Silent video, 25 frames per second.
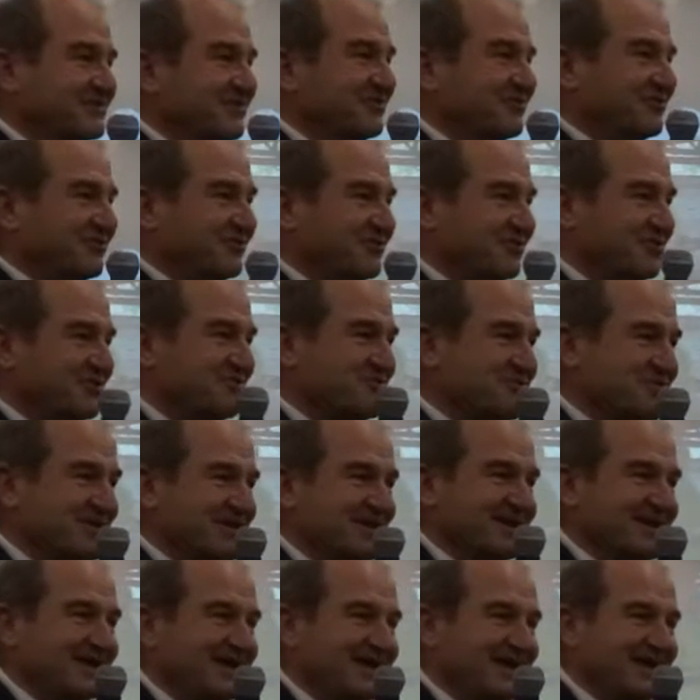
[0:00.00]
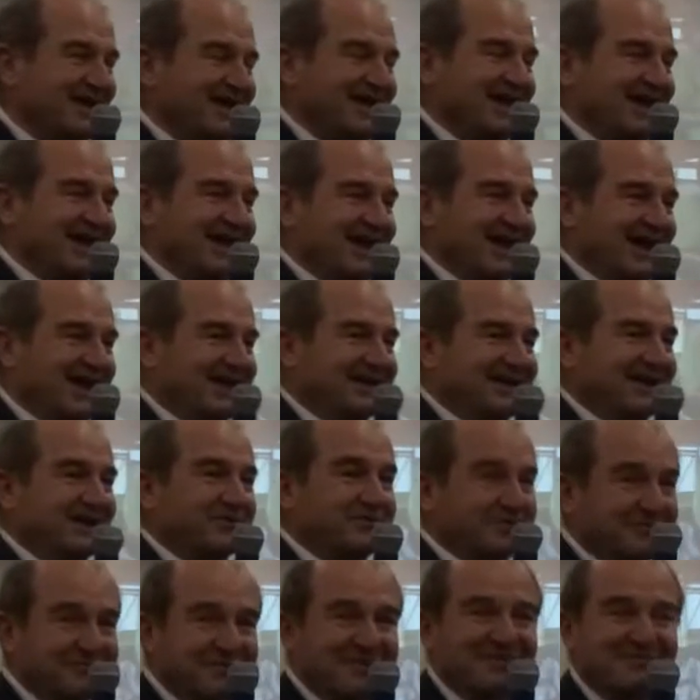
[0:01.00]
years ago, and I
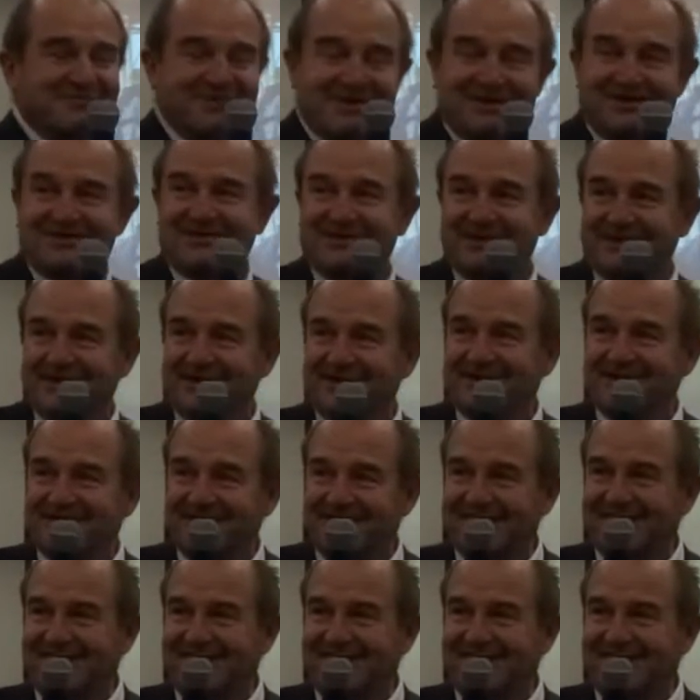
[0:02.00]
remember the